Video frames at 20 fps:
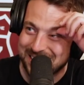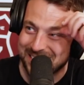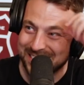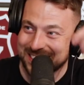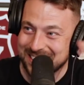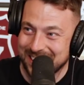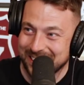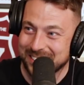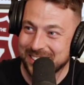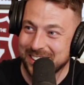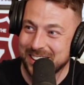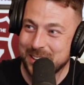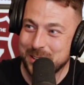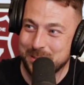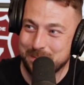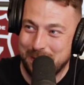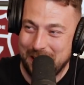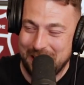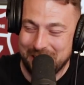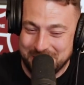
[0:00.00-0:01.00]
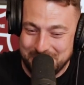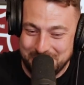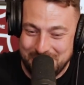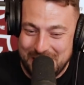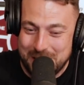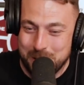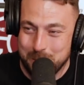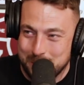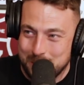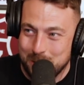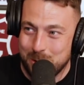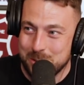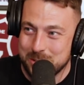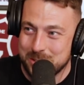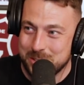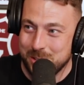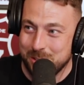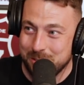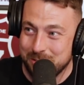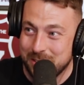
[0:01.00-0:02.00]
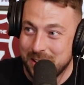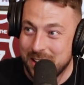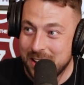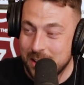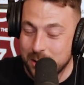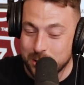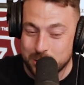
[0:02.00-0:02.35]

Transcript: And just he parked the van up close enough.